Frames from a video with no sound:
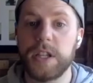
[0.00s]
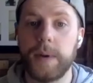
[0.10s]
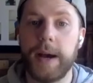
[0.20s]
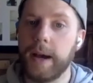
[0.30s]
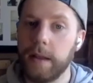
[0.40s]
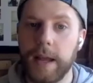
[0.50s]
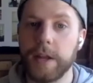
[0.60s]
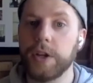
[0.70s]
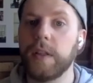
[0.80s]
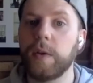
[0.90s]
to our like
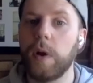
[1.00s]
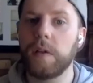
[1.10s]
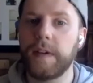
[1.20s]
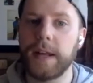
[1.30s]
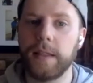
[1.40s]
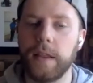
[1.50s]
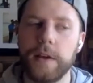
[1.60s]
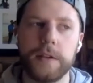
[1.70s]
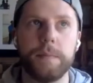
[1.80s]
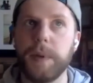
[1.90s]
newly qualified
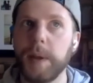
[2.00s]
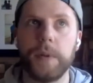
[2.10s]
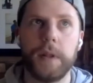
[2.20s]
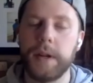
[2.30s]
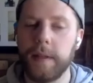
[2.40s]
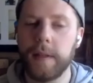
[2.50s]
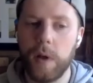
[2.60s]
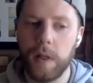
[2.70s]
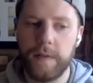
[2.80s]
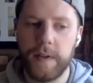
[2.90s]
learners and people that are nearly
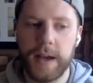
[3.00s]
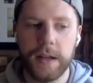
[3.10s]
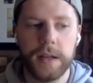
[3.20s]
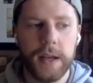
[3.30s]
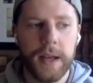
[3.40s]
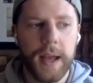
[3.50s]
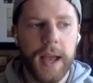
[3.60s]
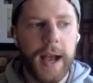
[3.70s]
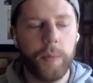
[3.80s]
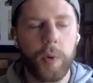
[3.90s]
qualified.
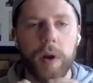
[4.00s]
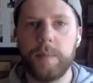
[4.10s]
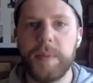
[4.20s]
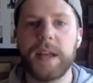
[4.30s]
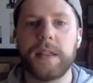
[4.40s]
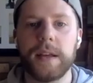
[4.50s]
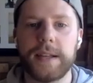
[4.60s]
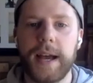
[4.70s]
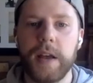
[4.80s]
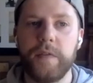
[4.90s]
And one of the big things
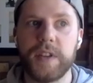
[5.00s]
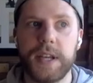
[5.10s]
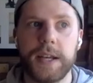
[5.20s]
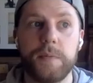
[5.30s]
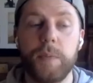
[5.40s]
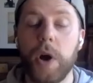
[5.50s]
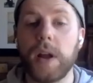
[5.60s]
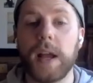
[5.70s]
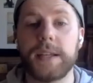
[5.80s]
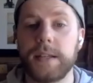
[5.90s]
that I emphasize is
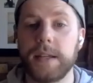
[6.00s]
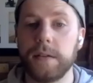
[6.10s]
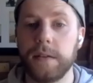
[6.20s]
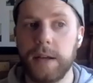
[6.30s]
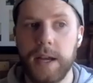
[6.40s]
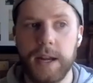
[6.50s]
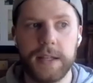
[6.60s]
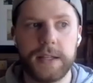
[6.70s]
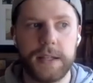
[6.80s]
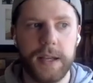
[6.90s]
podcasting, and
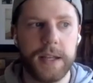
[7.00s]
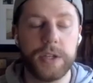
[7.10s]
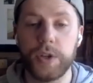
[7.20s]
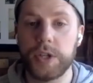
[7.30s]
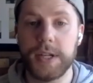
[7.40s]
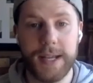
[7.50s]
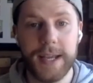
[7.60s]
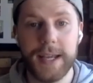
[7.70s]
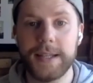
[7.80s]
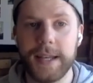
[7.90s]
it's such an
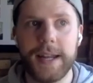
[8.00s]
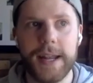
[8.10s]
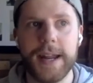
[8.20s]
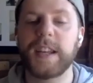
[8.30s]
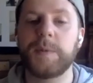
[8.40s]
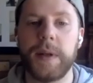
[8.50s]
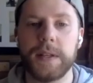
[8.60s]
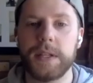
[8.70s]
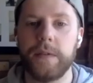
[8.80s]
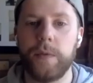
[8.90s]
easy and
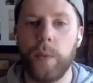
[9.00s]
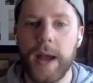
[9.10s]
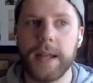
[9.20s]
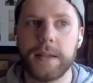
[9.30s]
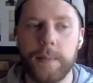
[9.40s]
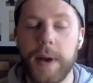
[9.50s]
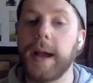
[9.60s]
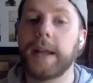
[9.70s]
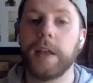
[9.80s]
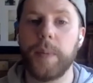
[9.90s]
inexpensive way to
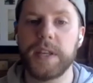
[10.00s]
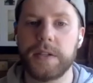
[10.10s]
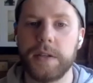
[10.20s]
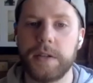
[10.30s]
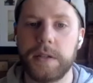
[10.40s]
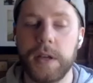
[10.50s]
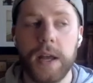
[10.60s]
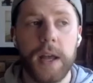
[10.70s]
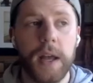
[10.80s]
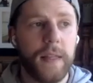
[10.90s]
market your business.
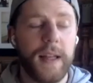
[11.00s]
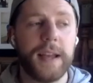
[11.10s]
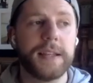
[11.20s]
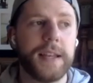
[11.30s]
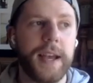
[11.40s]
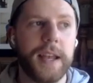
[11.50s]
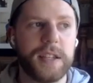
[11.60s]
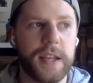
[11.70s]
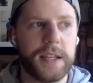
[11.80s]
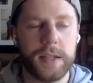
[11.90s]
Like you say,
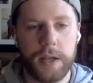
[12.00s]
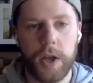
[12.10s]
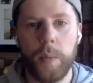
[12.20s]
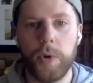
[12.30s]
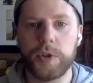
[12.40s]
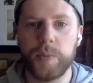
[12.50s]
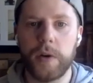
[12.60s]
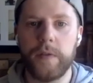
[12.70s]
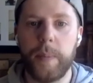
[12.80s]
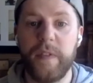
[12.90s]
it's almost more
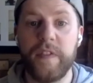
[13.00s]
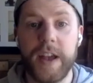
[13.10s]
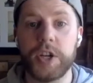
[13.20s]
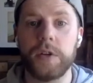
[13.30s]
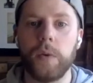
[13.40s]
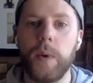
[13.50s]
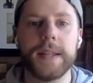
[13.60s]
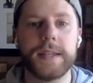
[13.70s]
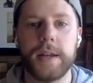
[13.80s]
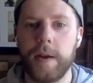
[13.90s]
of a professional way
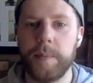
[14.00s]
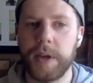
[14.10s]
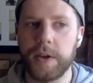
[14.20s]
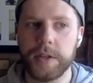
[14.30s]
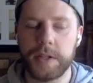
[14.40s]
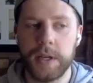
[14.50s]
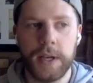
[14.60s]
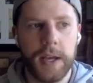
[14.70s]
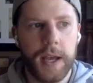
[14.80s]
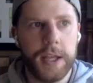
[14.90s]
to do it, because
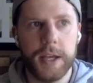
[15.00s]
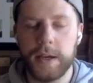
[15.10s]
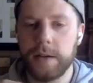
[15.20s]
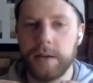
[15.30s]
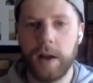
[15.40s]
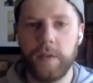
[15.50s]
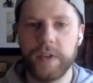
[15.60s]
you can